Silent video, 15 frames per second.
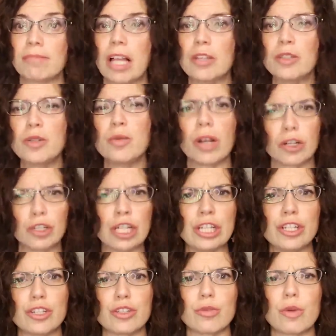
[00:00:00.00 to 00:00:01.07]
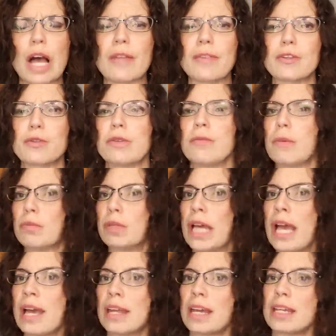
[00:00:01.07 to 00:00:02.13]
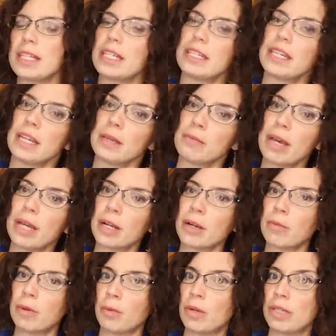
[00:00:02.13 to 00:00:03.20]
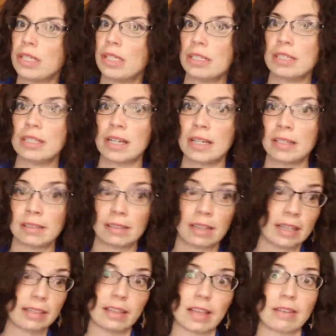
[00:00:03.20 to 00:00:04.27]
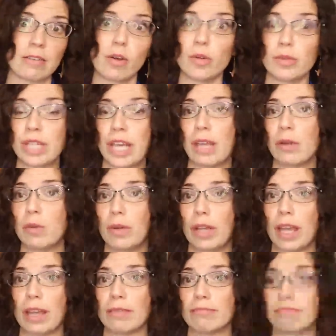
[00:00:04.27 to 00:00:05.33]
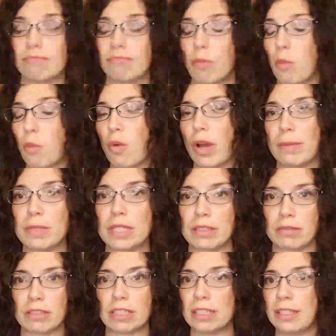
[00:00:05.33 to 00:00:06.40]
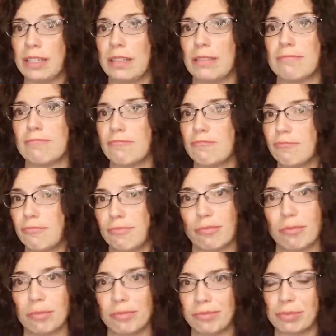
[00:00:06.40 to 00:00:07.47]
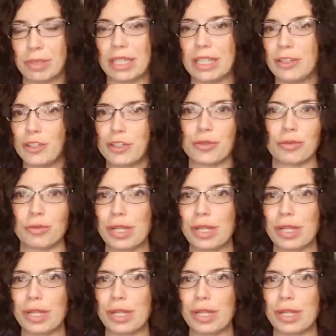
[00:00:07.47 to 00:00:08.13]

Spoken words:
I'll do water changes throughout the treatment plan as he's getting better. But once he's done, that whole tank will get wiped clean, bleached,